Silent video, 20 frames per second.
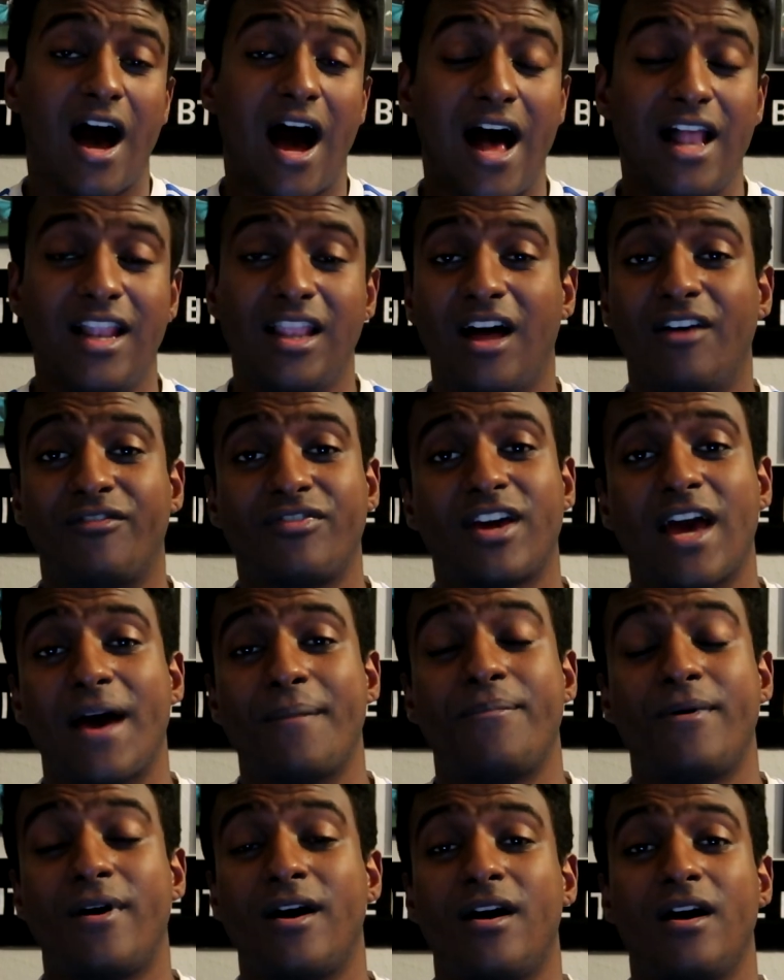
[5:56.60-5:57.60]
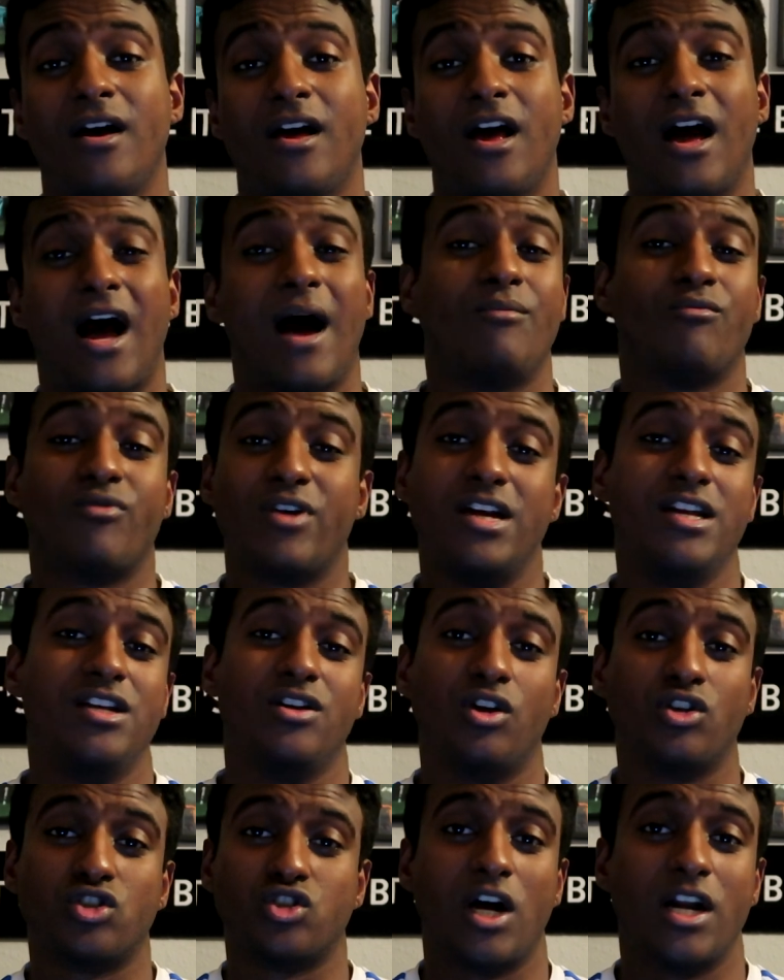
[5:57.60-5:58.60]
I love Kepa. I'm really
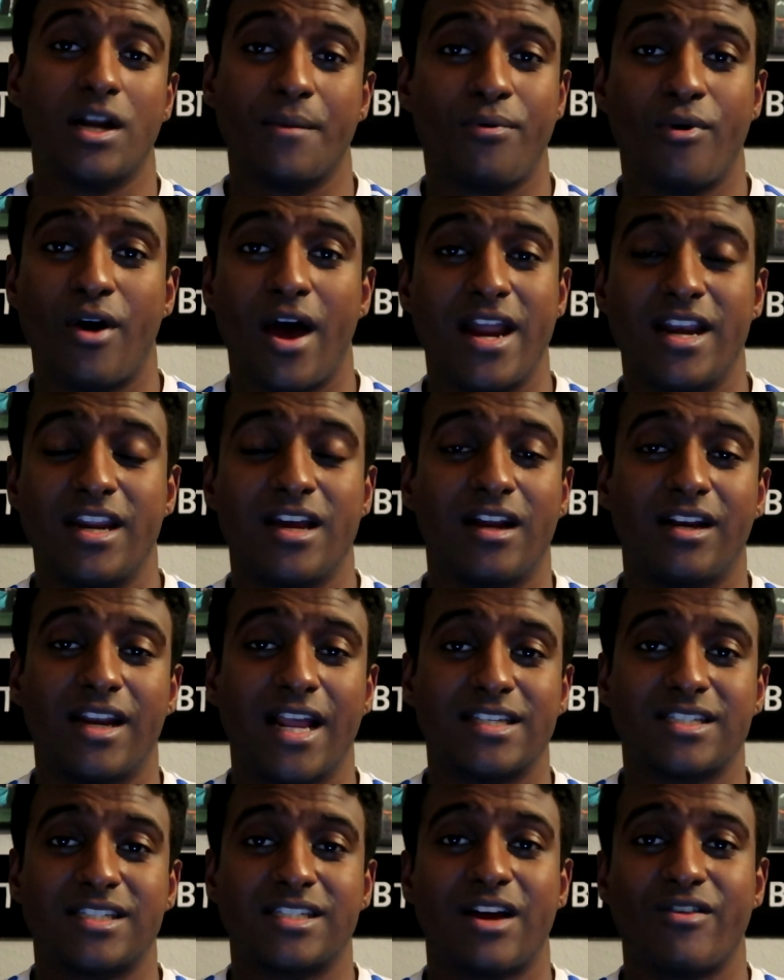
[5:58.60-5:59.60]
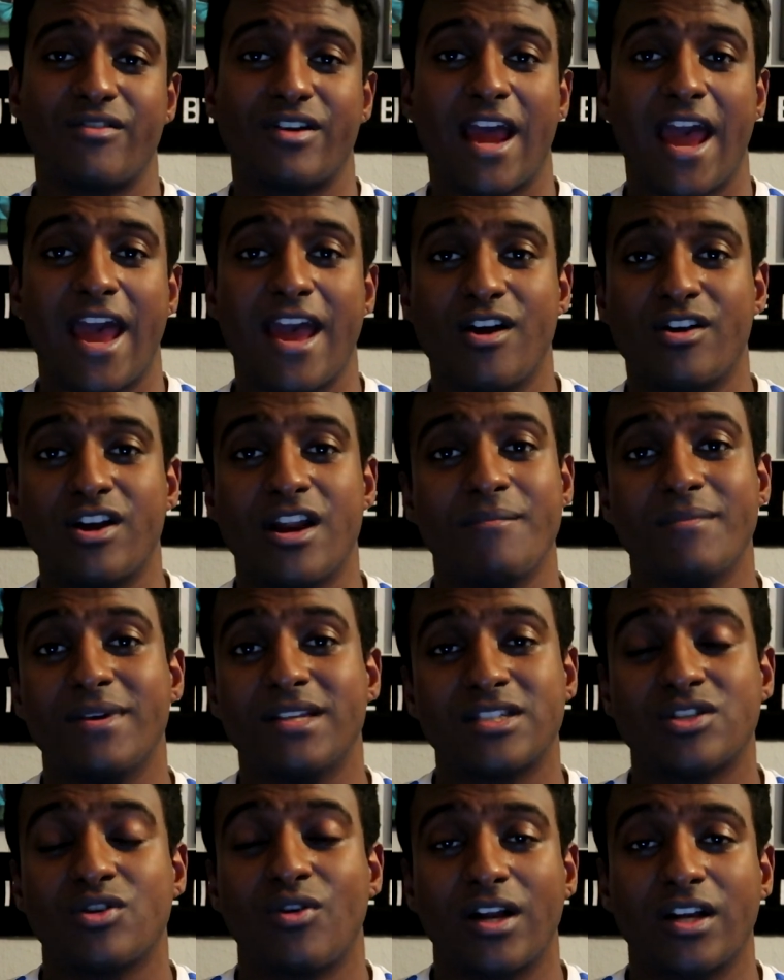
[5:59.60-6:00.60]
not trying to put any unnecessary hate on him. He
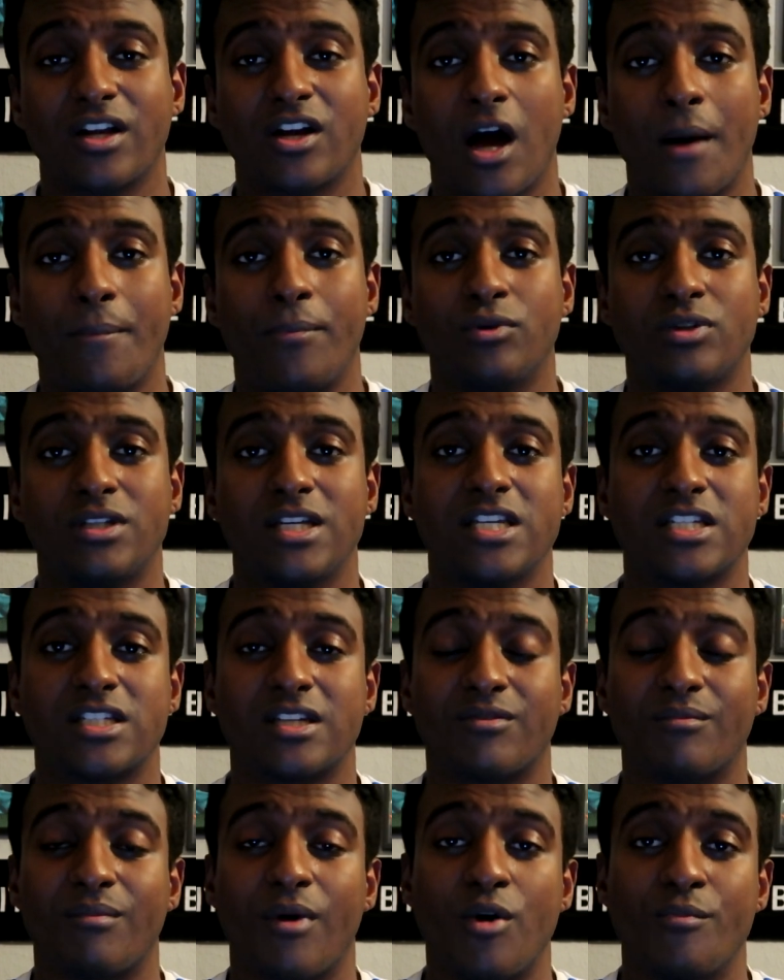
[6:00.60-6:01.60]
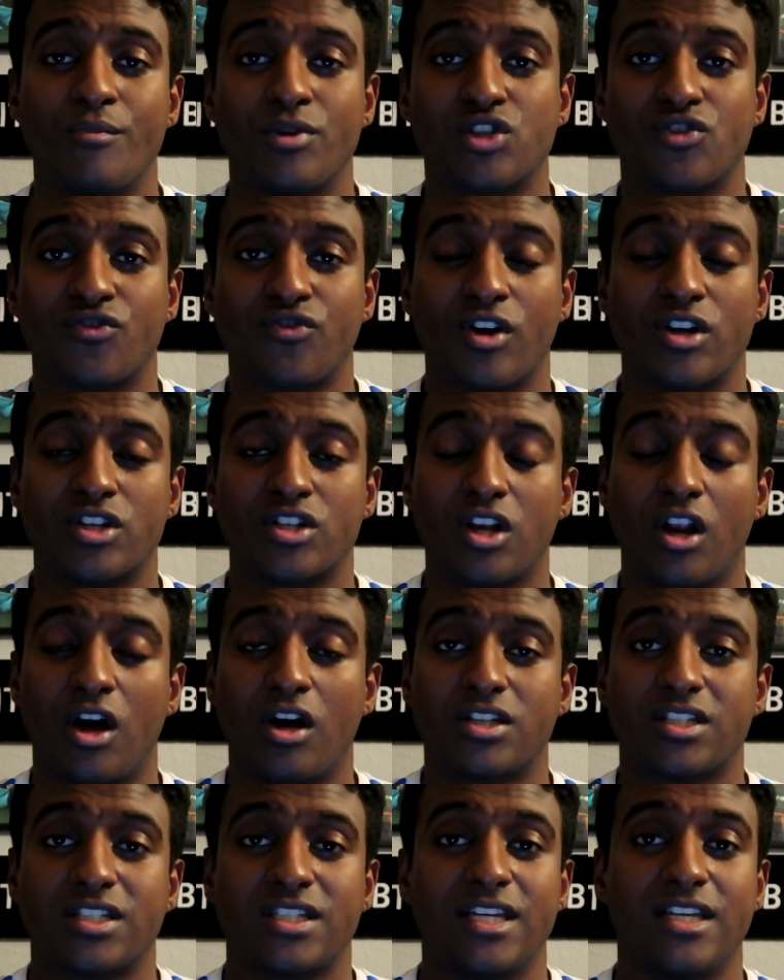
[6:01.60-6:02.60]
still had a couple decent moments for us
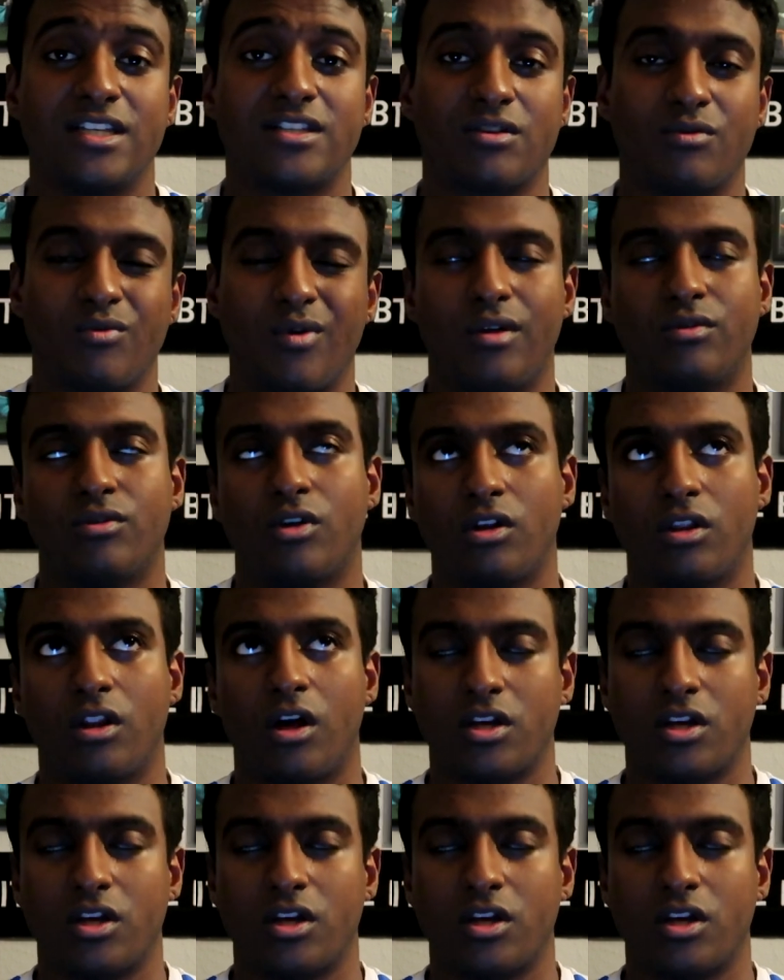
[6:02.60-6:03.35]
last season. Well, not